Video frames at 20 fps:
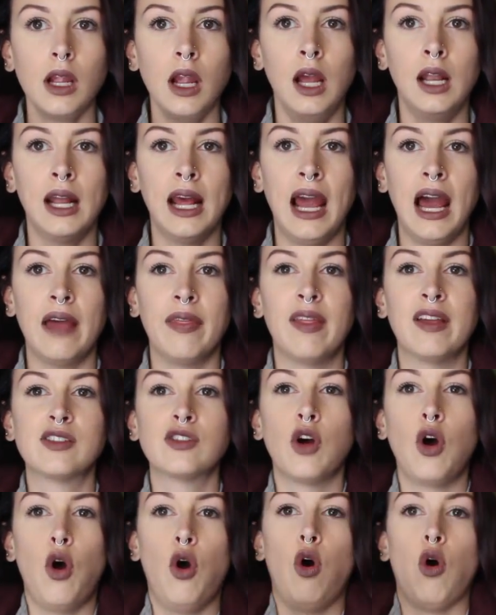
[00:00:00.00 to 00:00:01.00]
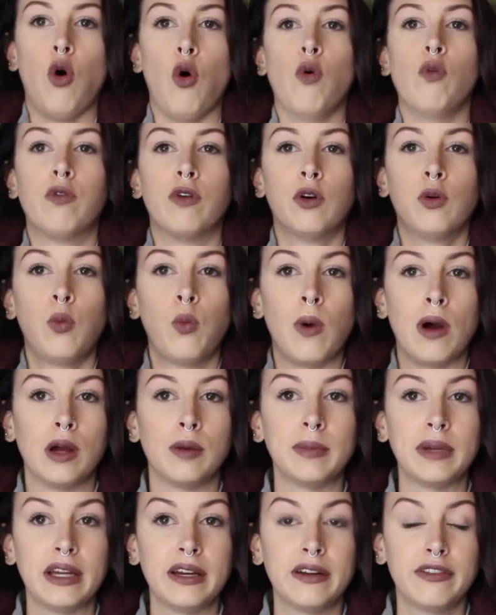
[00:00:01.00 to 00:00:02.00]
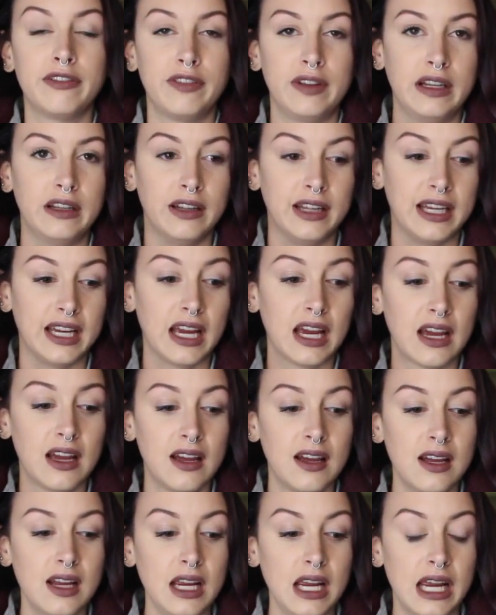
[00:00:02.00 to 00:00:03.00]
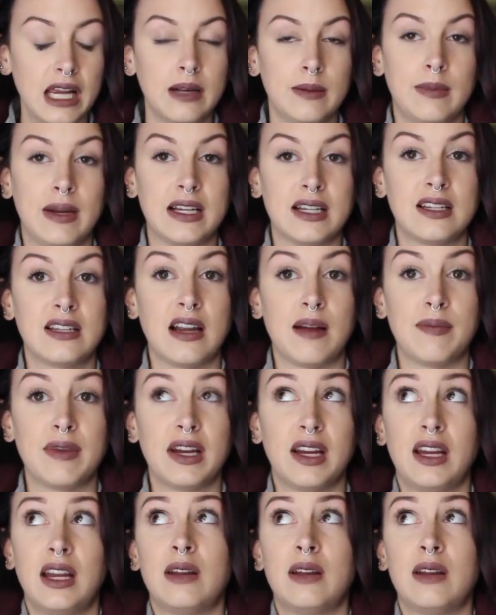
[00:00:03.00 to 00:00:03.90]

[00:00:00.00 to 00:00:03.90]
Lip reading: and I had this overwhelming feeling in my stomach.